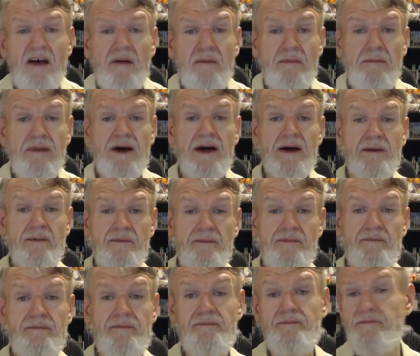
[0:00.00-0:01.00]
But
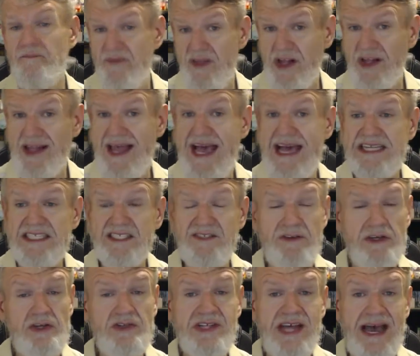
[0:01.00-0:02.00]
the last
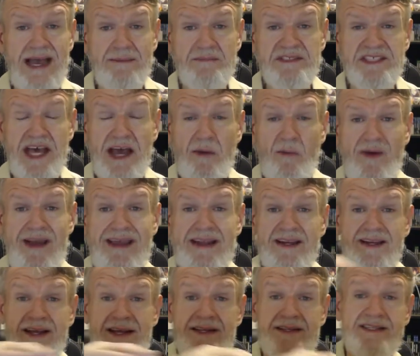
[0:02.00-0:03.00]
few times I
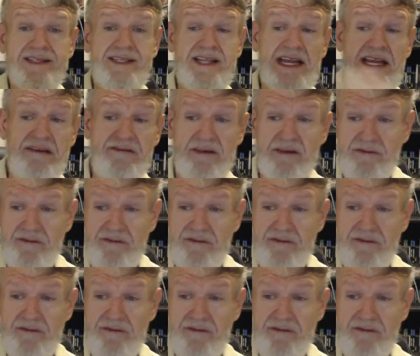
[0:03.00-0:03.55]
went, instead of a